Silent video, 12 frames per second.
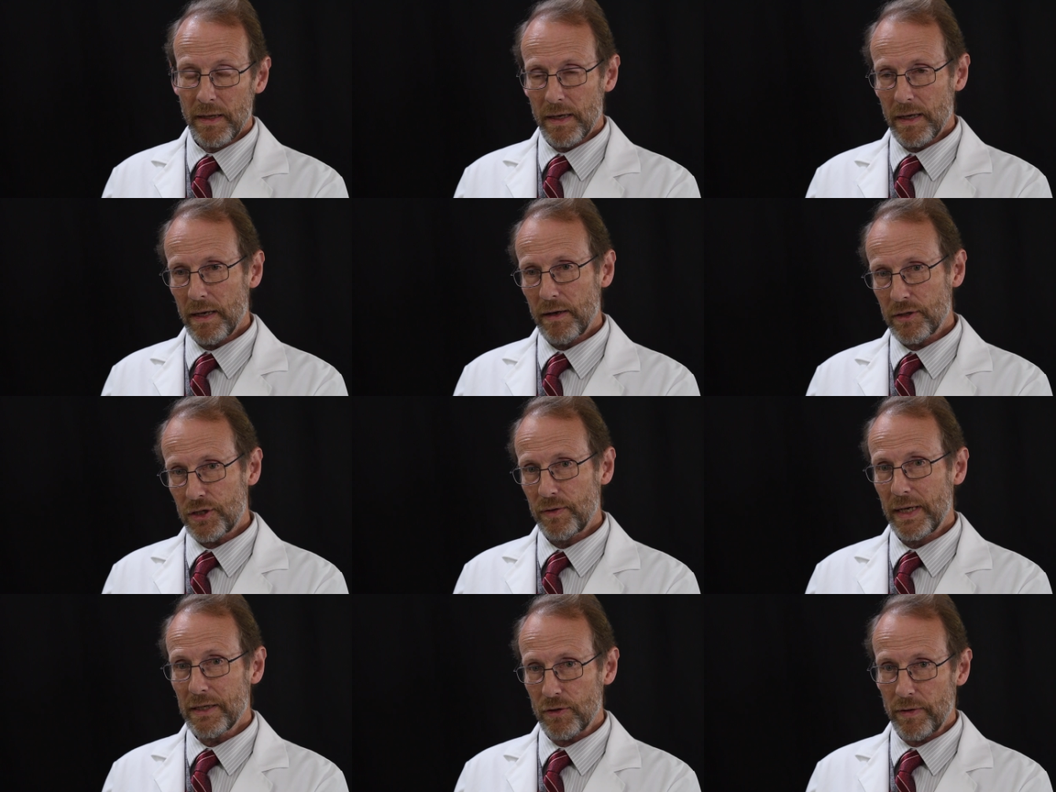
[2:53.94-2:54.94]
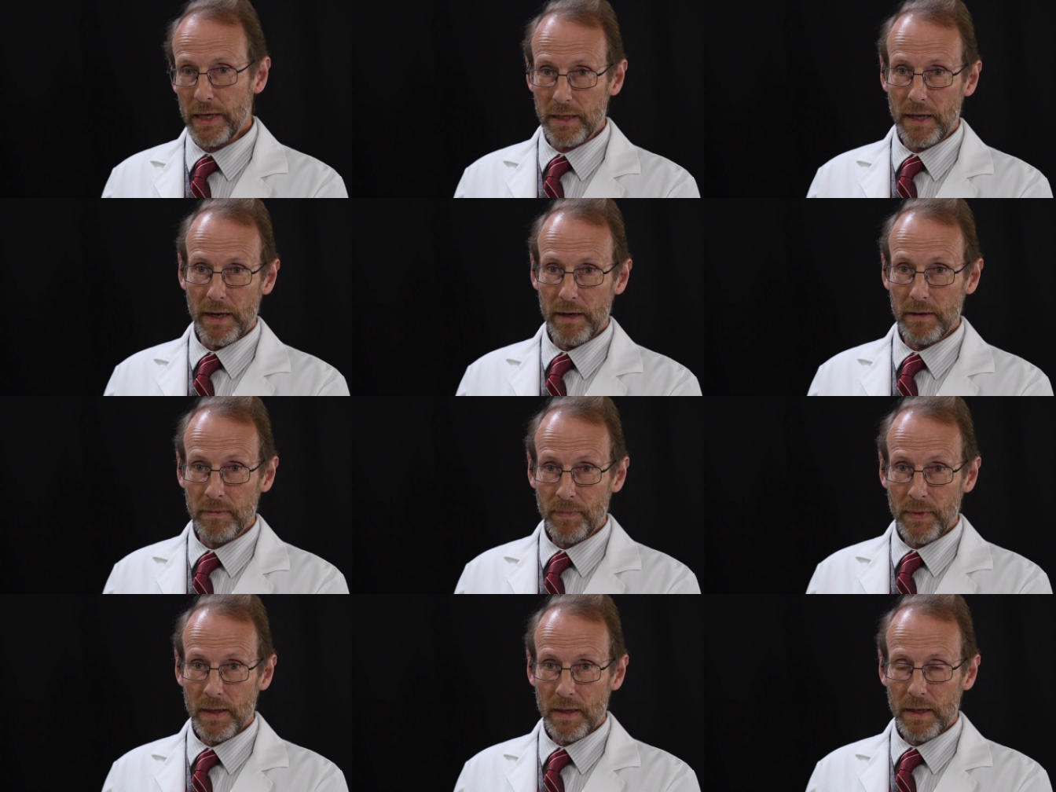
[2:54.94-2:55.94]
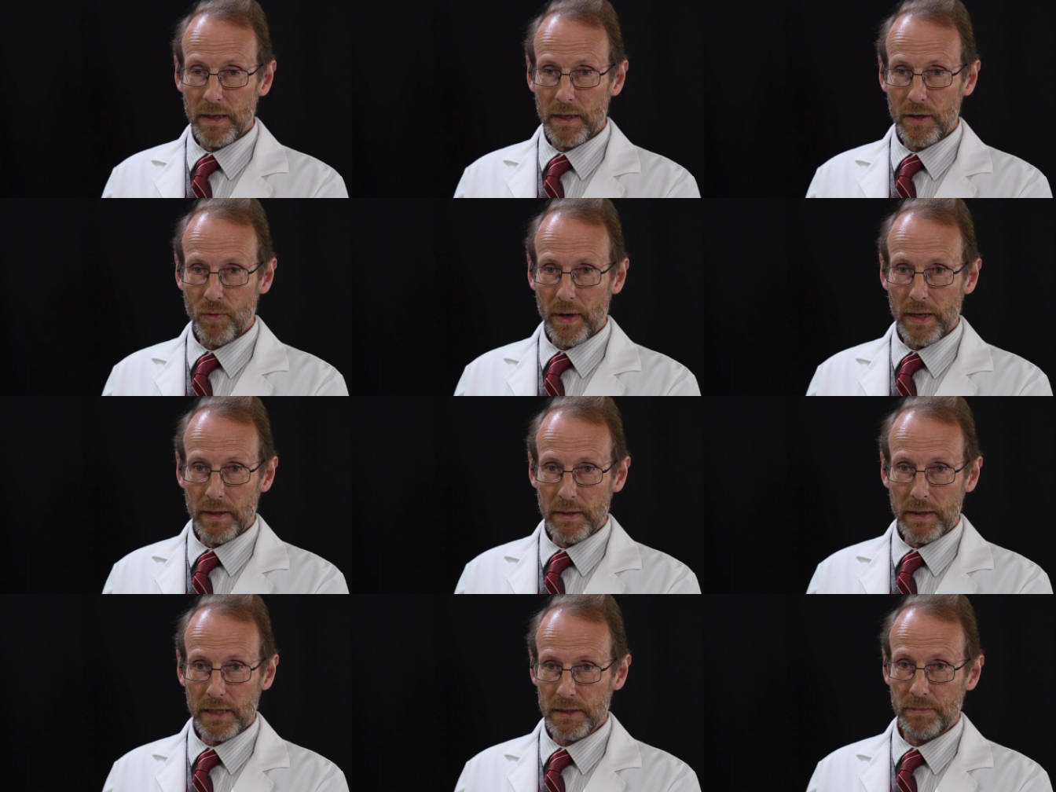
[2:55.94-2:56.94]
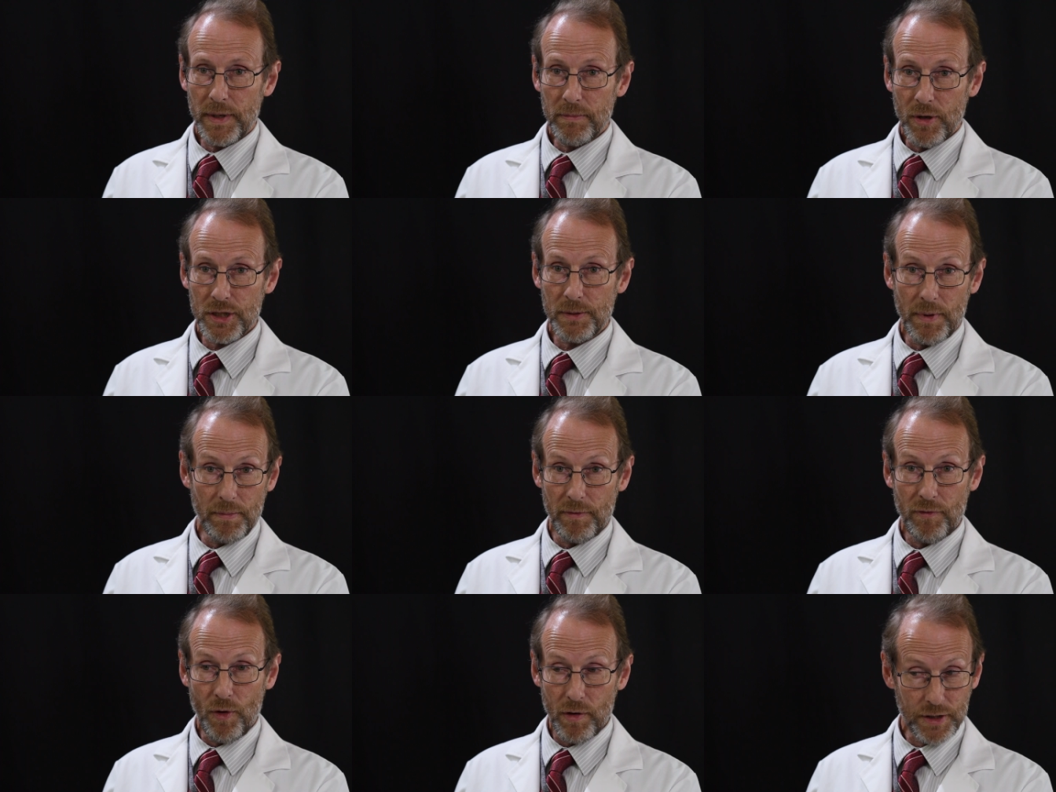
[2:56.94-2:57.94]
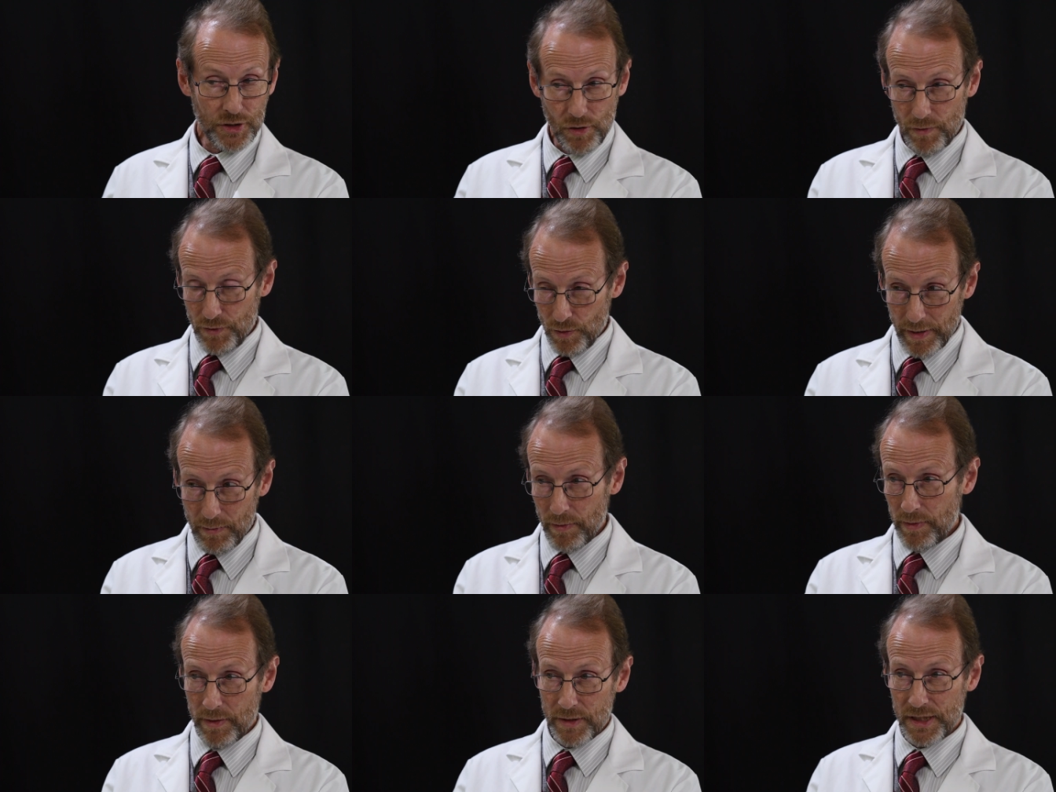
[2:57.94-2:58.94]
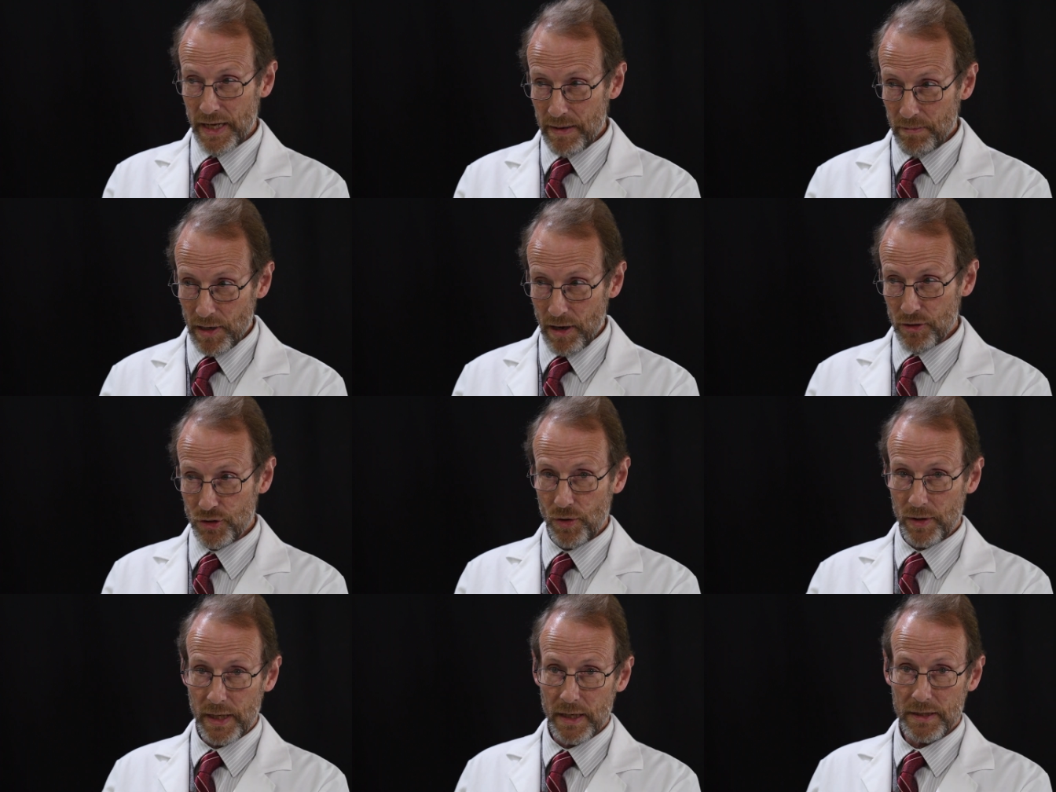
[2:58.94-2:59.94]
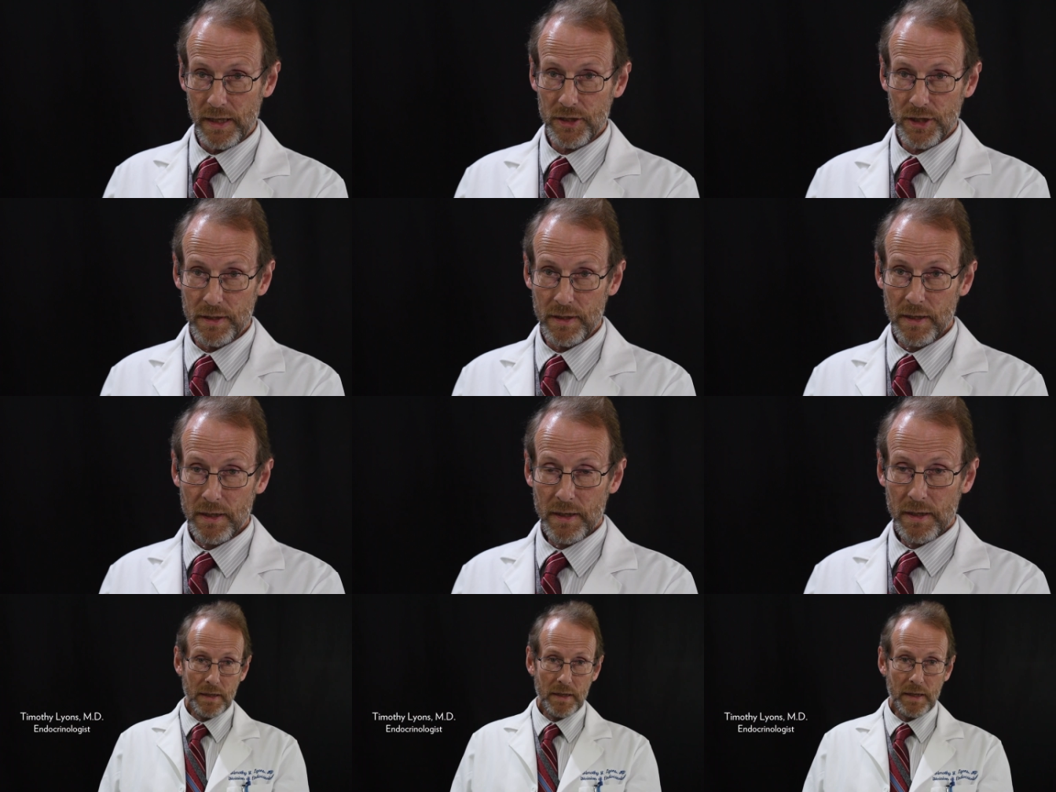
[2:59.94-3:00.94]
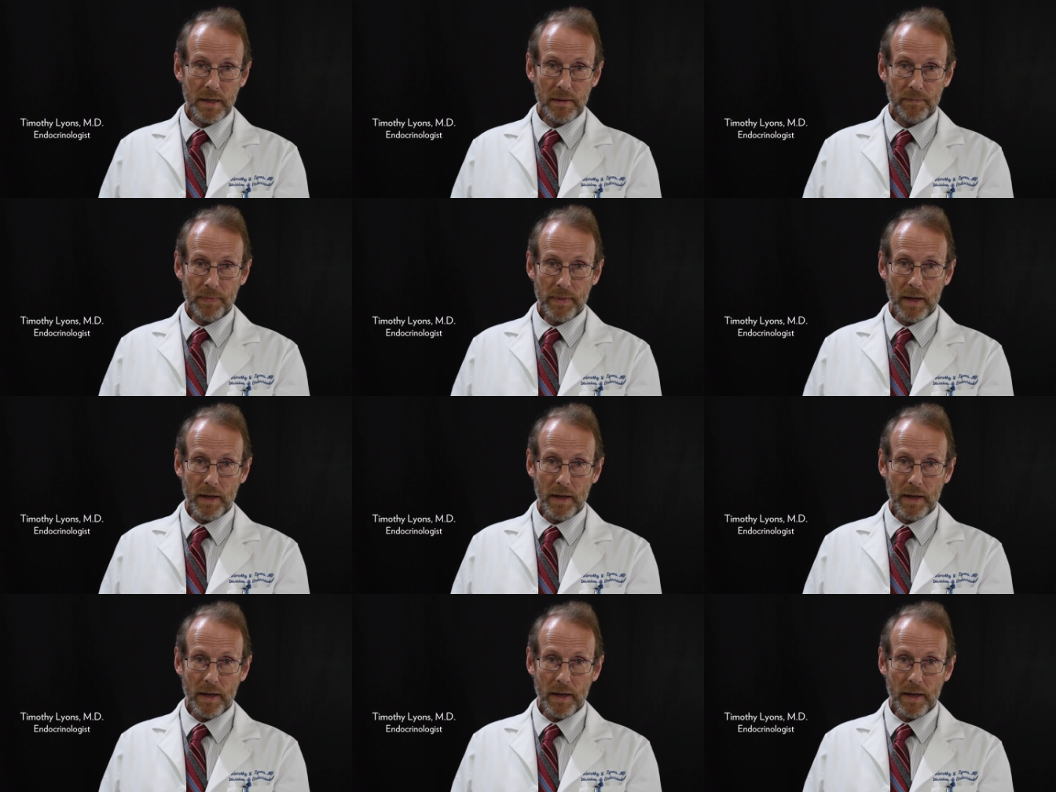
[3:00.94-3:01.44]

allow us to integrate care in a way that hasn't been possible before. And so if you're in with the same large organization, um,